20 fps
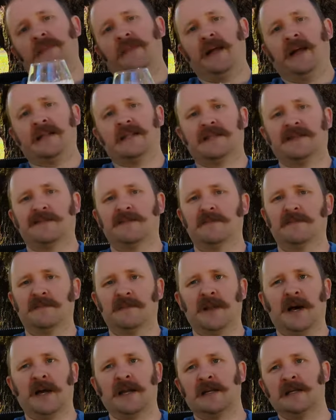that's
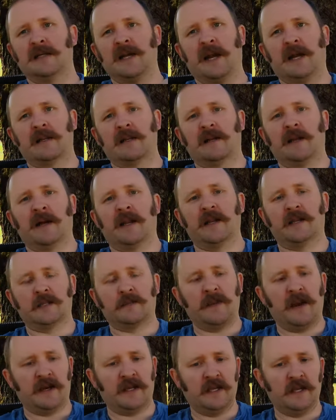not entirely
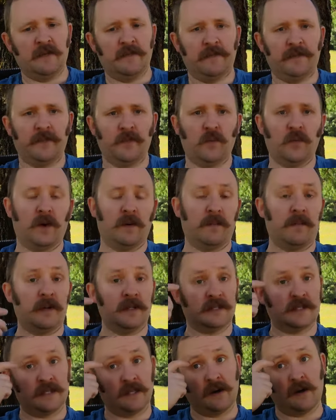unexpected. What
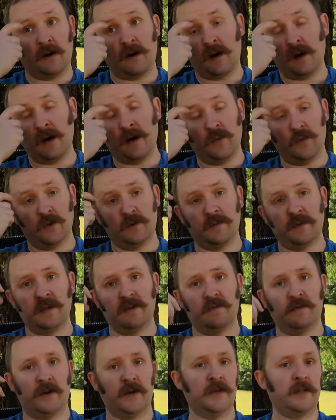malts there are will be
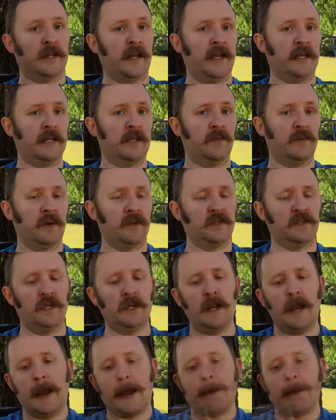very lightly roasted.